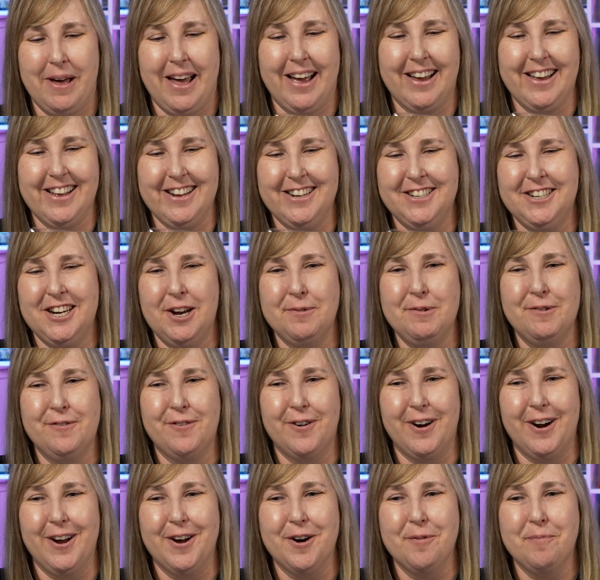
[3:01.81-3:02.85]
package here
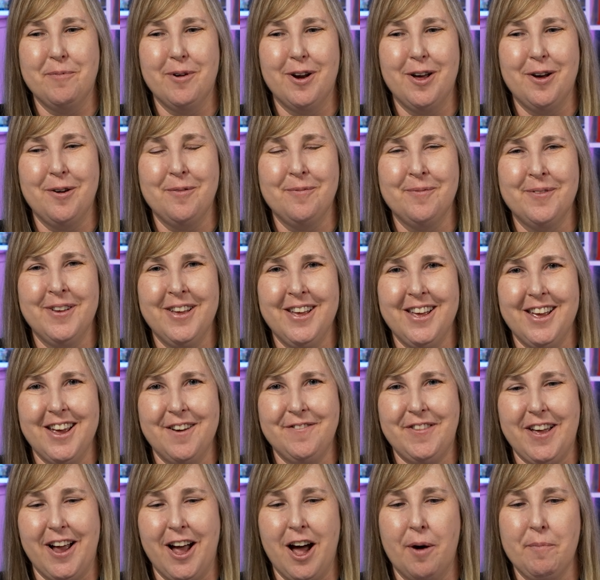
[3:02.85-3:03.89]
before I open them, if
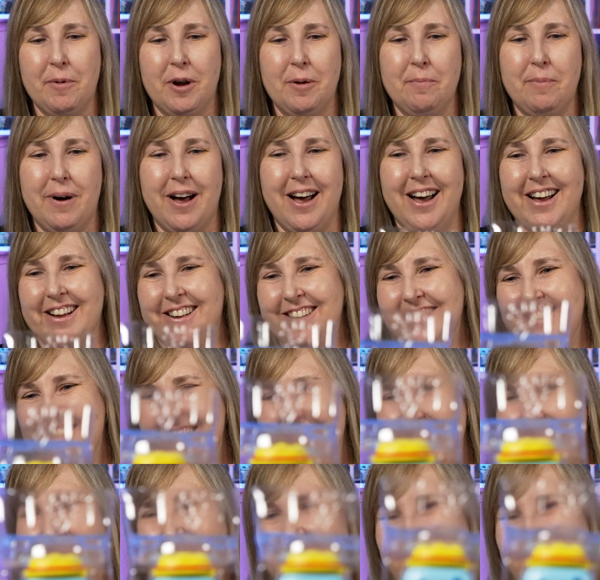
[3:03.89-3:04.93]
they come in a box.